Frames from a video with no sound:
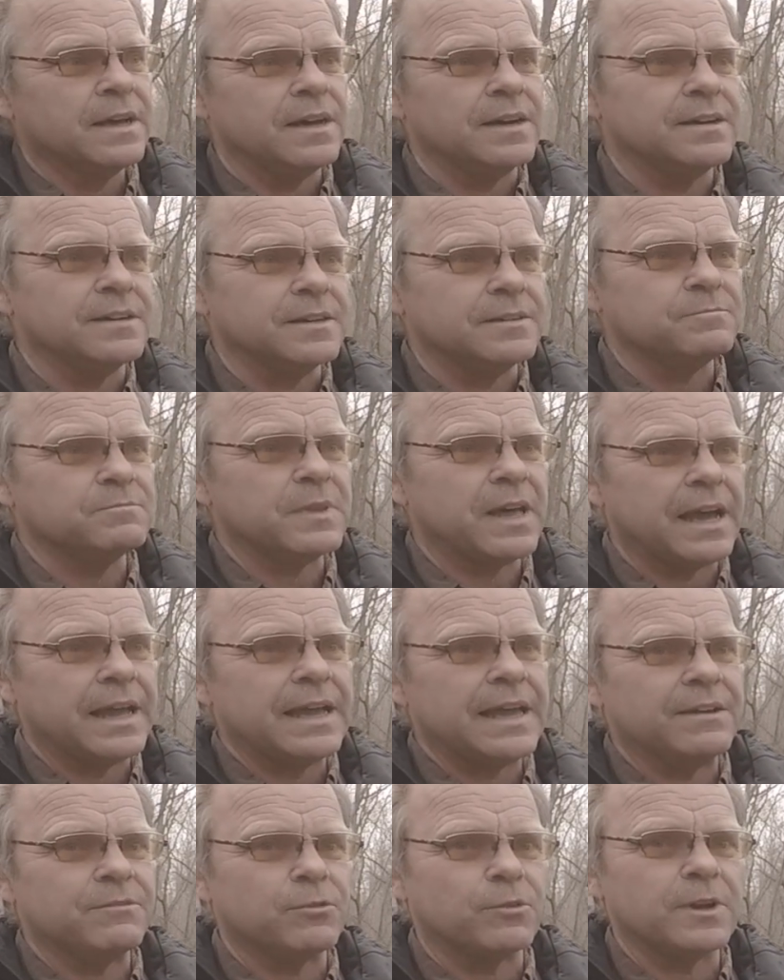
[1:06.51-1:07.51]
Um, I
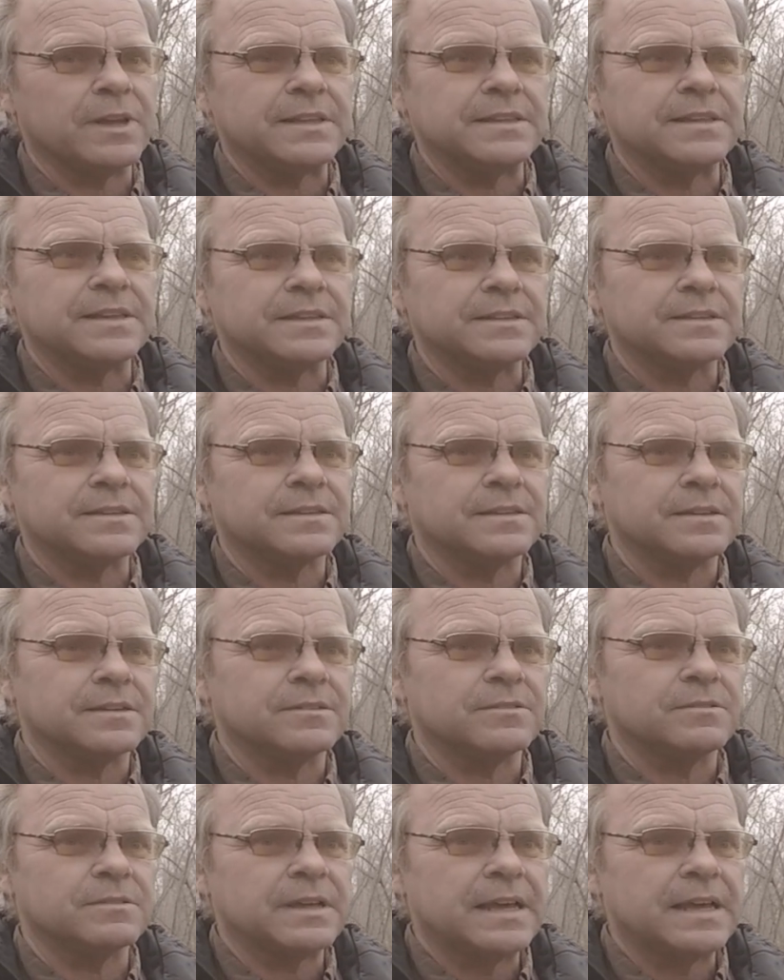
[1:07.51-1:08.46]
have read that uh,